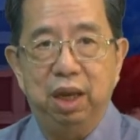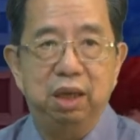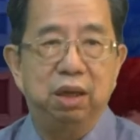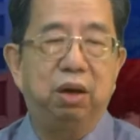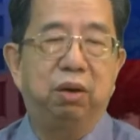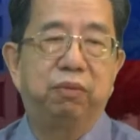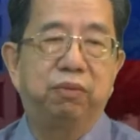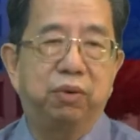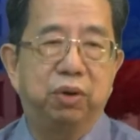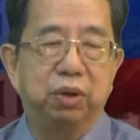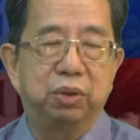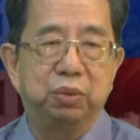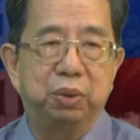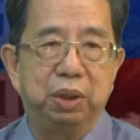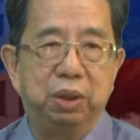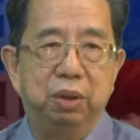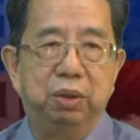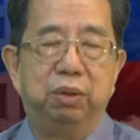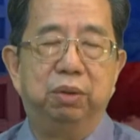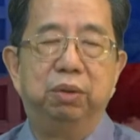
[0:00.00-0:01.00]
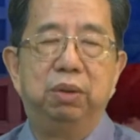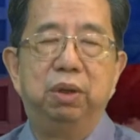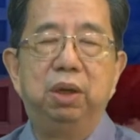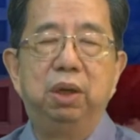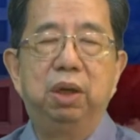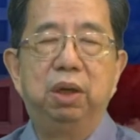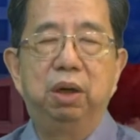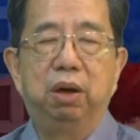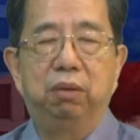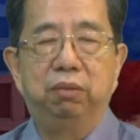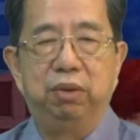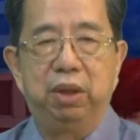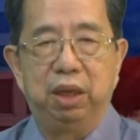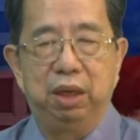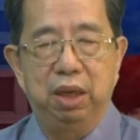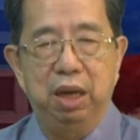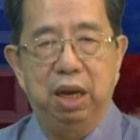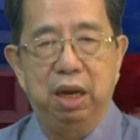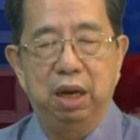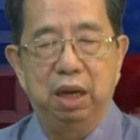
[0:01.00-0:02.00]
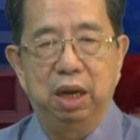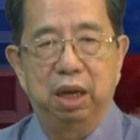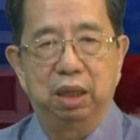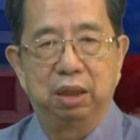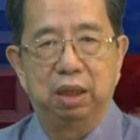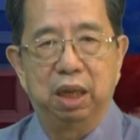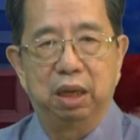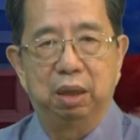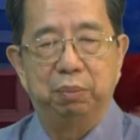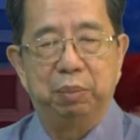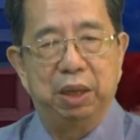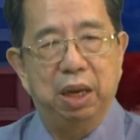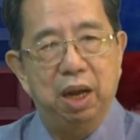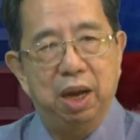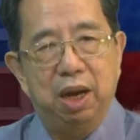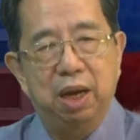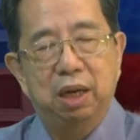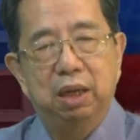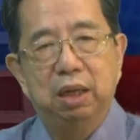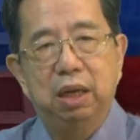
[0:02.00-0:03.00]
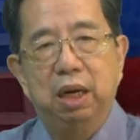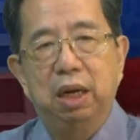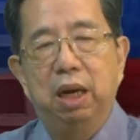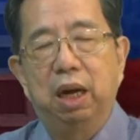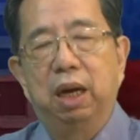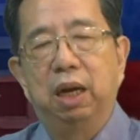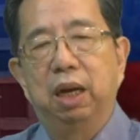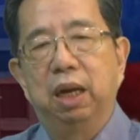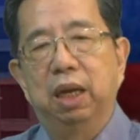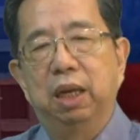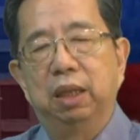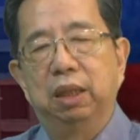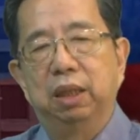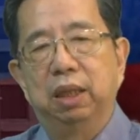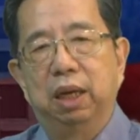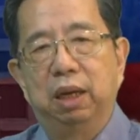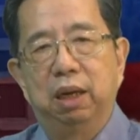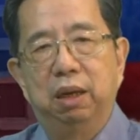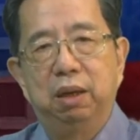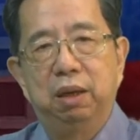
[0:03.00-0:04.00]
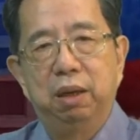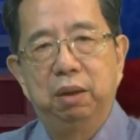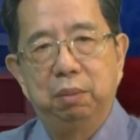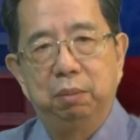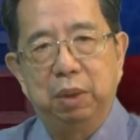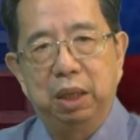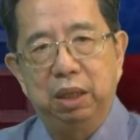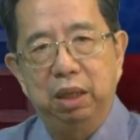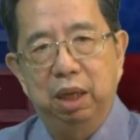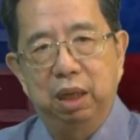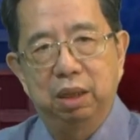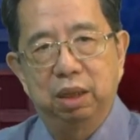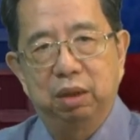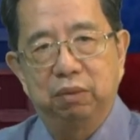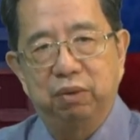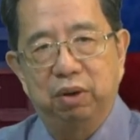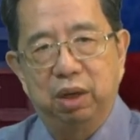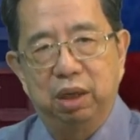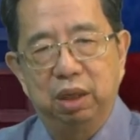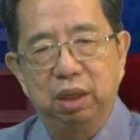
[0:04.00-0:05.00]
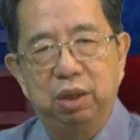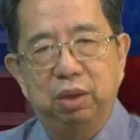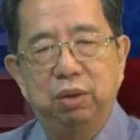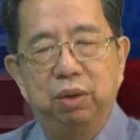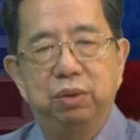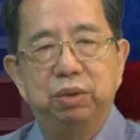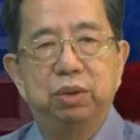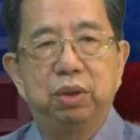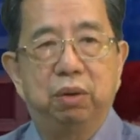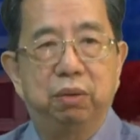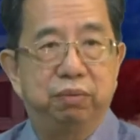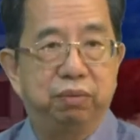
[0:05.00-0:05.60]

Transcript: And of course, we know of the young Del Pilar and many other of our heroes,